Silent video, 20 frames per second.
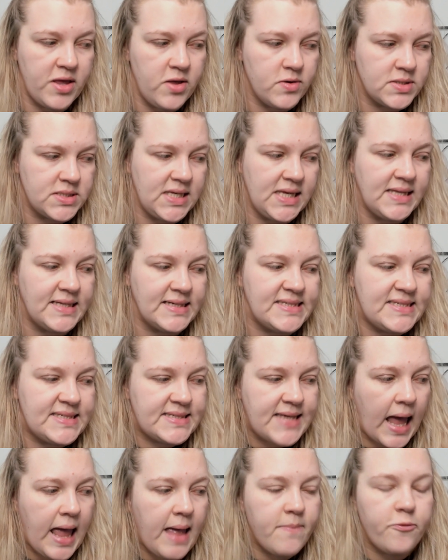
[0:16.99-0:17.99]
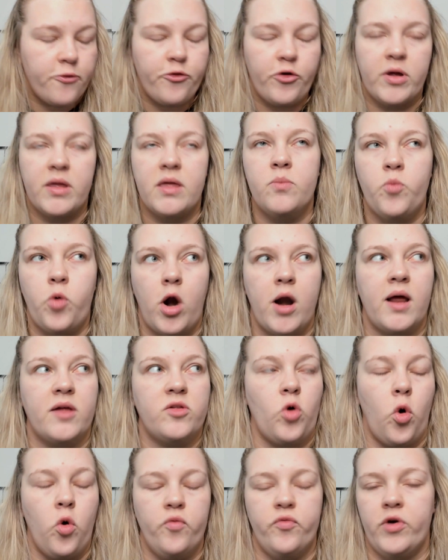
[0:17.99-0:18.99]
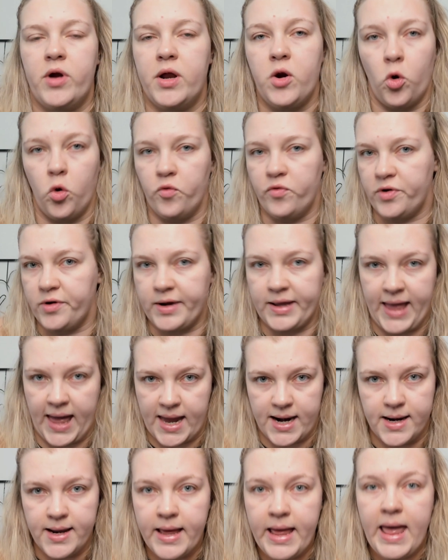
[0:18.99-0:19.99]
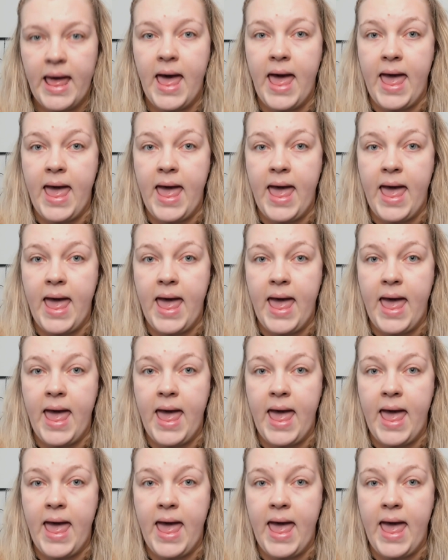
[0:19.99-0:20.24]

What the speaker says: and you see the same freaking product over and over again.